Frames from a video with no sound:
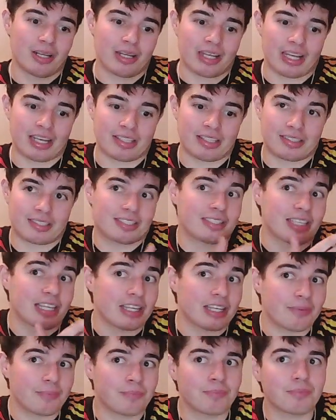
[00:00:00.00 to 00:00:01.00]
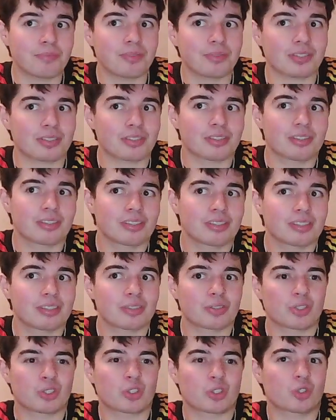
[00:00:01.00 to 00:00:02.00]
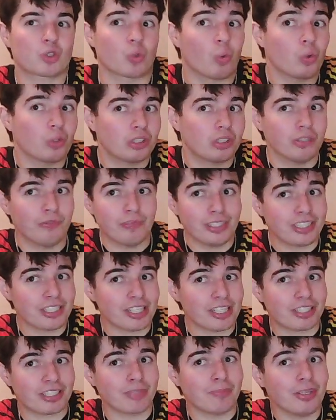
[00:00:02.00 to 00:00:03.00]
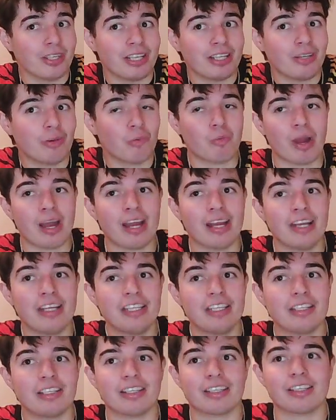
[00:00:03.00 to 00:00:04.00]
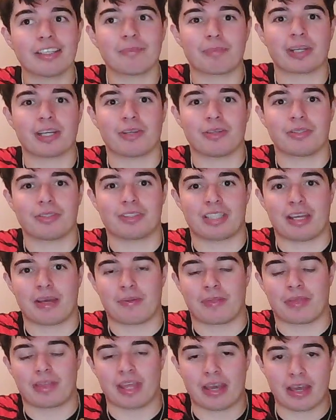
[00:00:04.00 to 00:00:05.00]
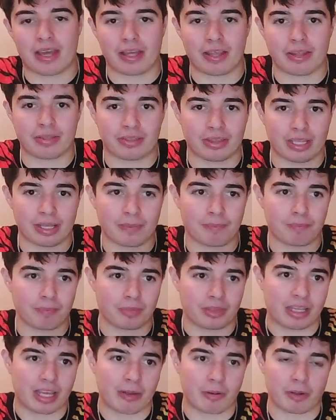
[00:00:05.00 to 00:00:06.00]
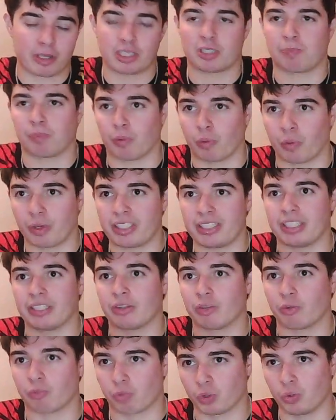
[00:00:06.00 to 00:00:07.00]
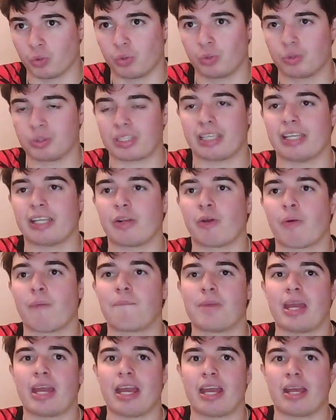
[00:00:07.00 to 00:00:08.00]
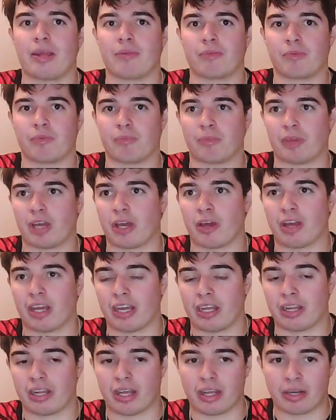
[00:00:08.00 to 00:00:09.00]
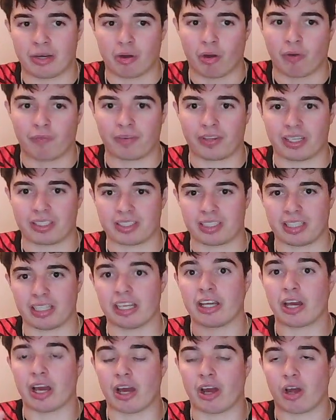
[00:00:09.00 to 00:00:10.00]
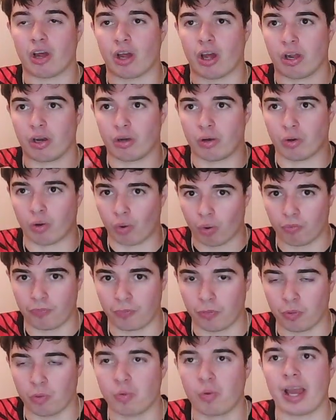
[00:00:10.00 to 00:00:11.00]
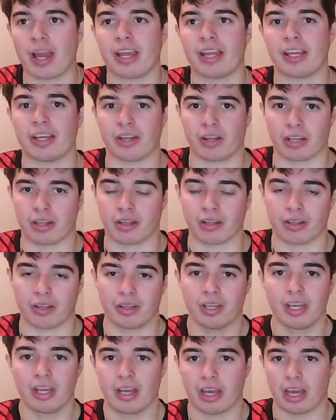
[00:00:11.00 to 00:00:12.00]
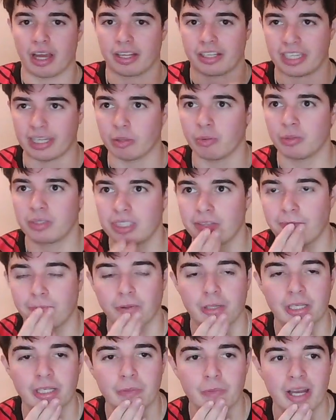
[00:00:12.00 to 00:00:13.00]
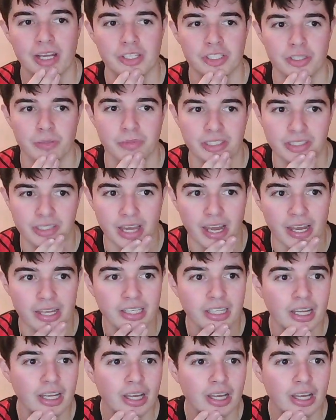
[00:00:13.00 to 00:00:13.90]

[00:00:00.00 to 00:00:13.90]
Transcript: it seems sort of legitimate in a way, because they're exploiting the rules a little bit in obviously a lawful way and a guilty-free way, shall we say.